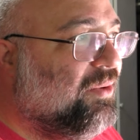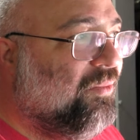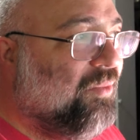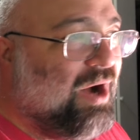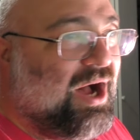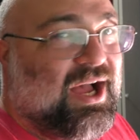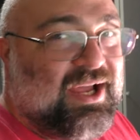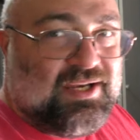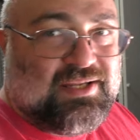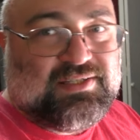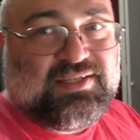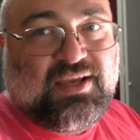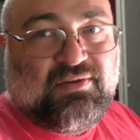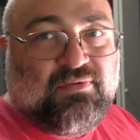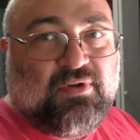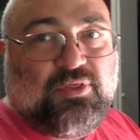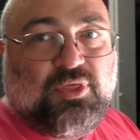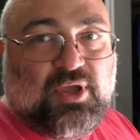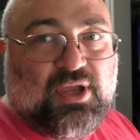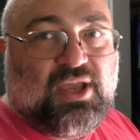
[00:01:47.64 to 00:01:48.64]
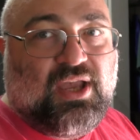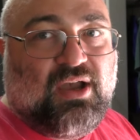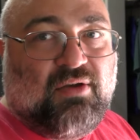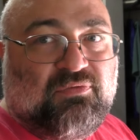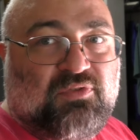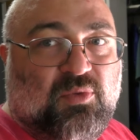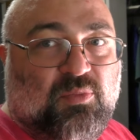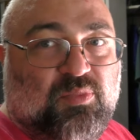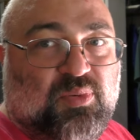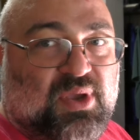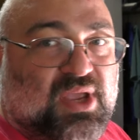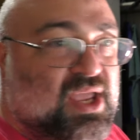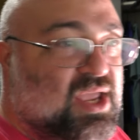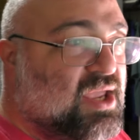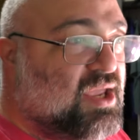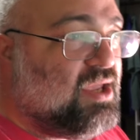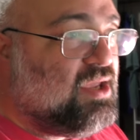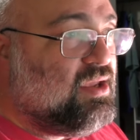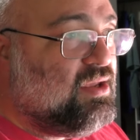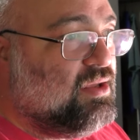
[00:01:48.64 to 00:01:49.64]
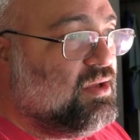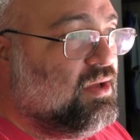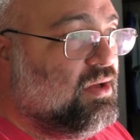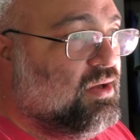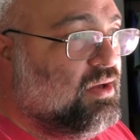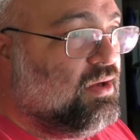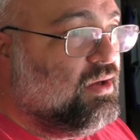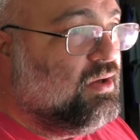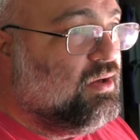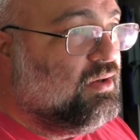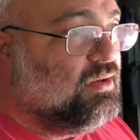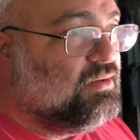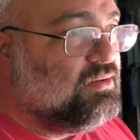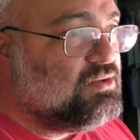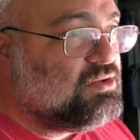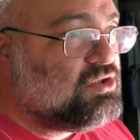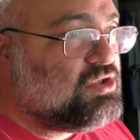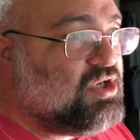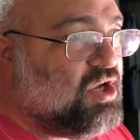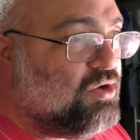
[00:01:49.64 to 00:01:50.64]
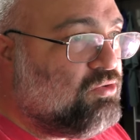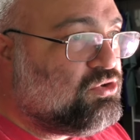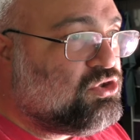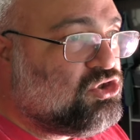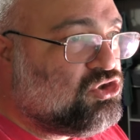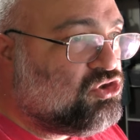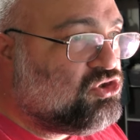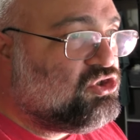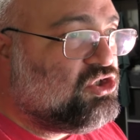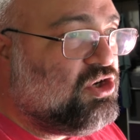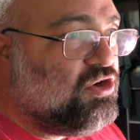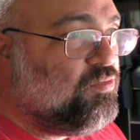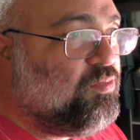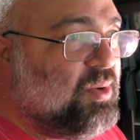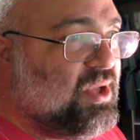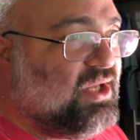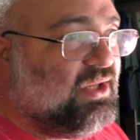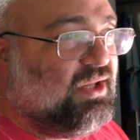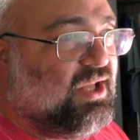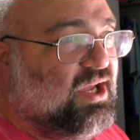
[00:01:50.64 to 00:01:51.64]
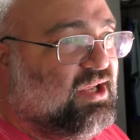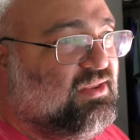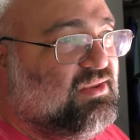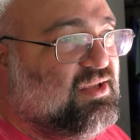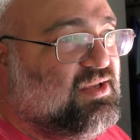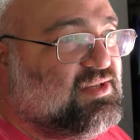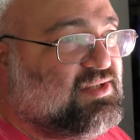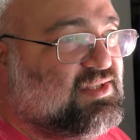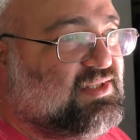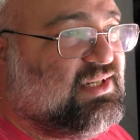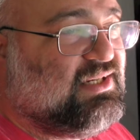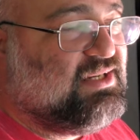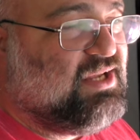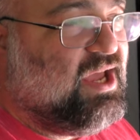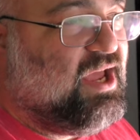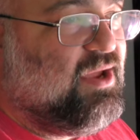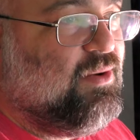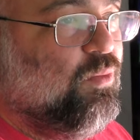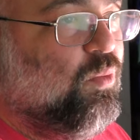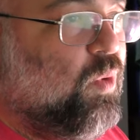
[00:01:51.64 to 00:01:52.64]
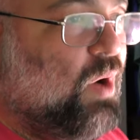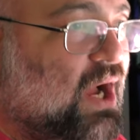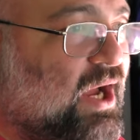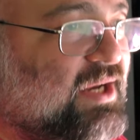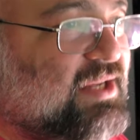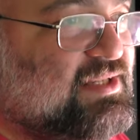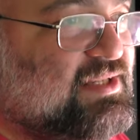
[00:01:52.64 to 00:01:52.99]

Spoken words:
why does everything have to be so stupid like this today? Why